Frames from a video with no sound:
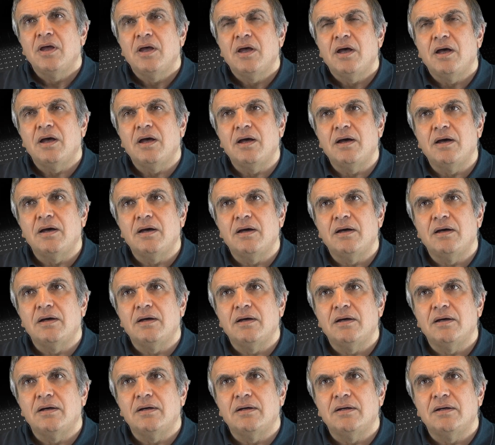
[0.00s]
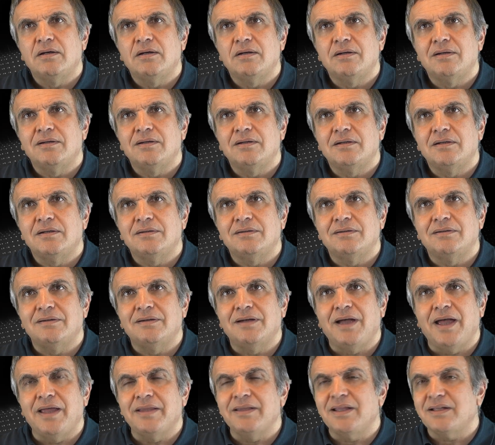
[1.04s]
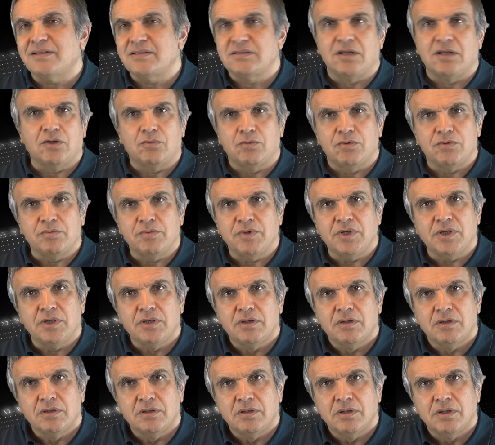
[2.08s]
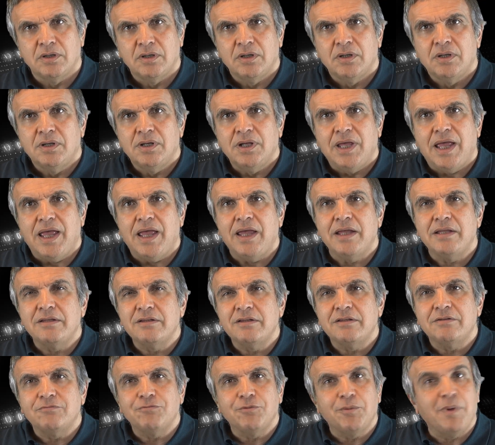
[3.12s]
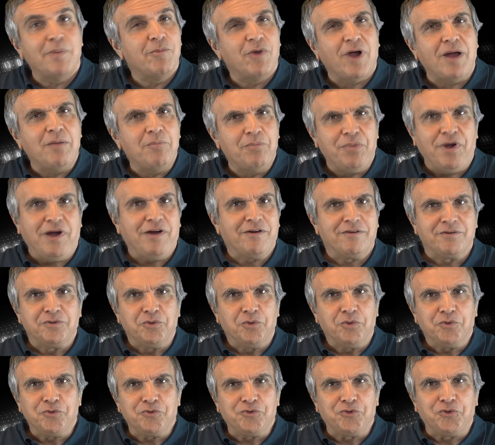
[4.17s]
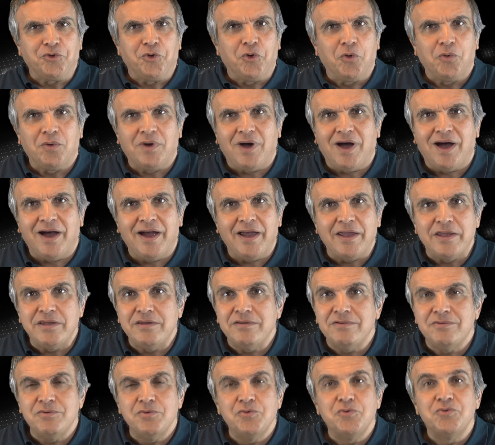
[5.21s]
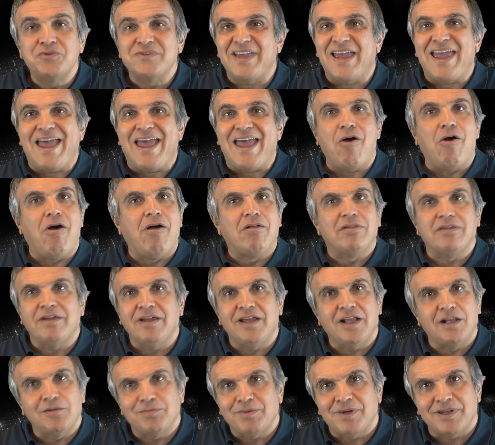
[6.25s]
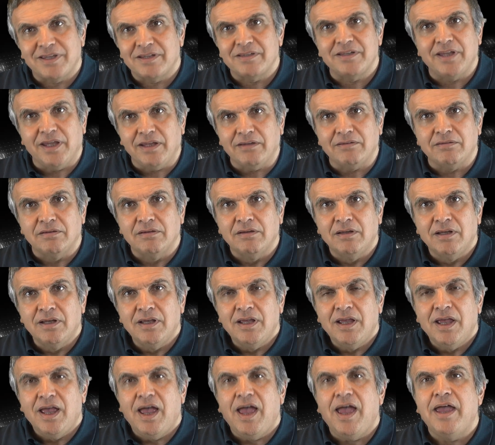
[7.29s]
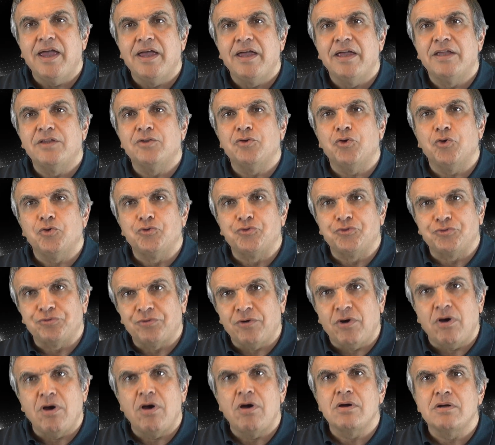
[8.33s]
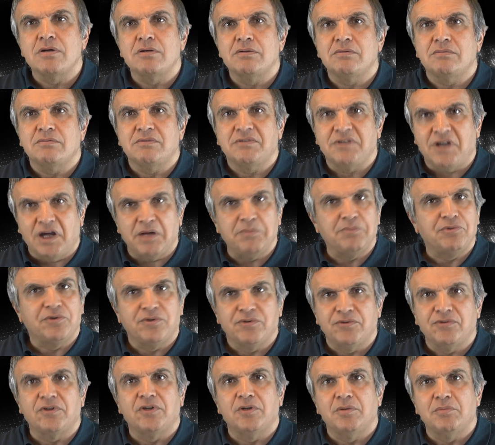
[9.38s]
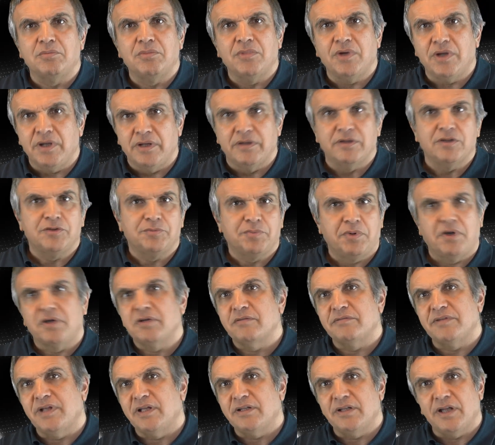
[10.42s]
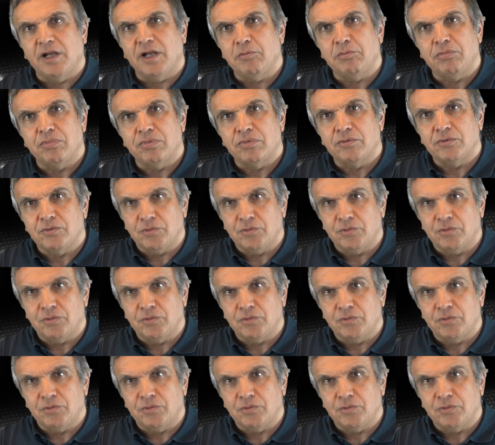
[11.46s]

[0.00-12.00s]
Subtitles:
And that stuck with me. And remember, I'm paranoid, so I use all the help I can get. And a strong type system is part of that help to